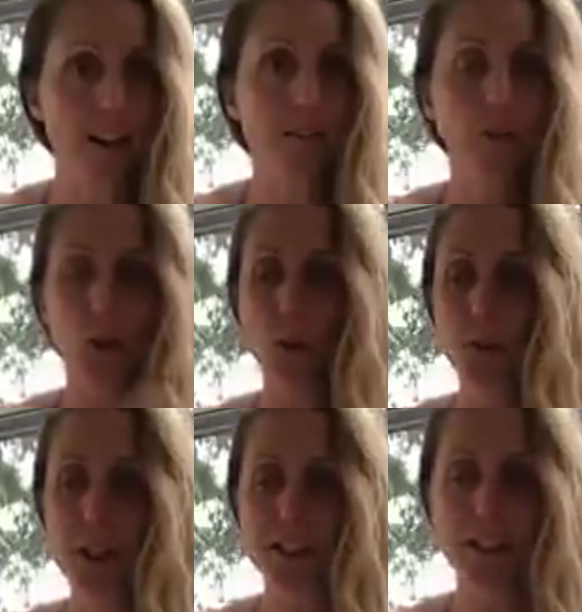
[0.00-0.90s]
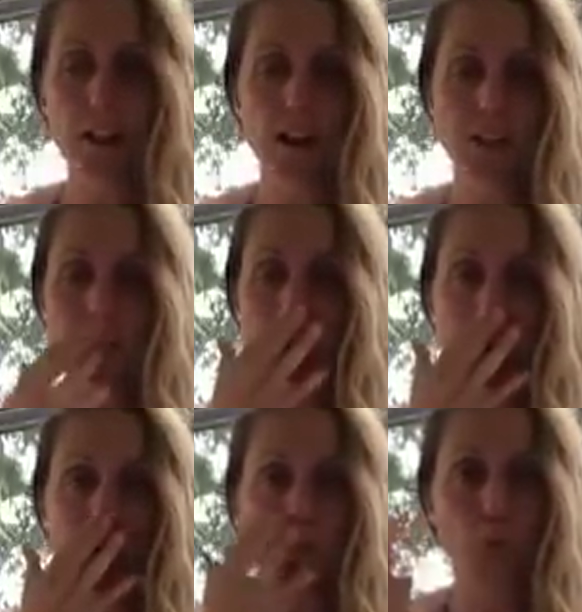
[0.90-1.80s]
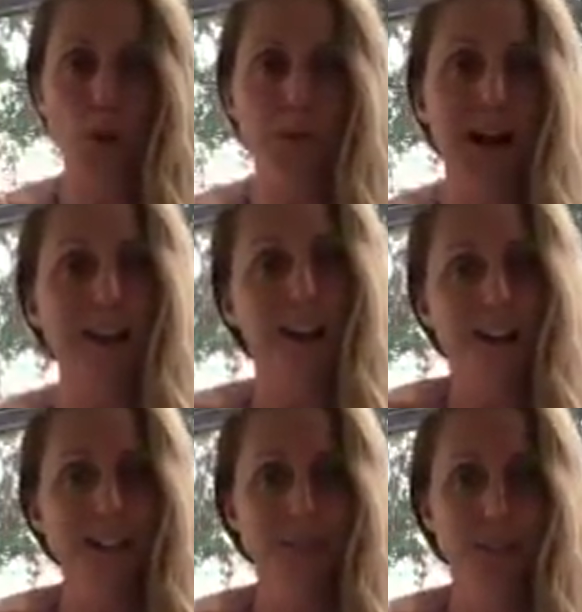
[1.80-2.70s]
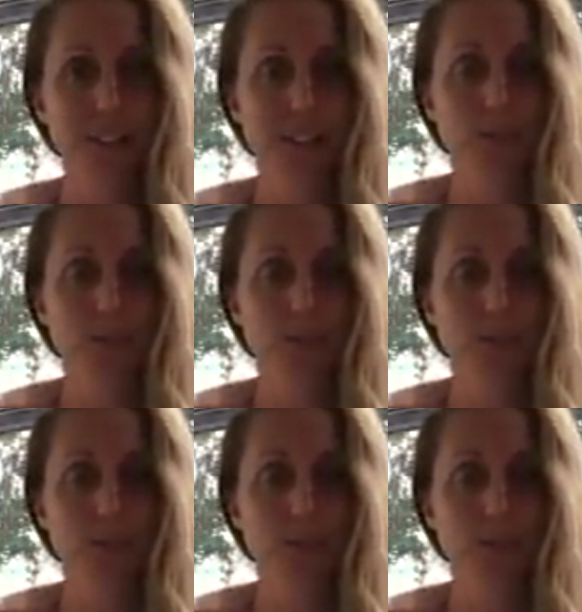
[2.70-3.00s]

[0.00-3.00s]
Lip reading: I've got all these clients and I'm like, what about customers?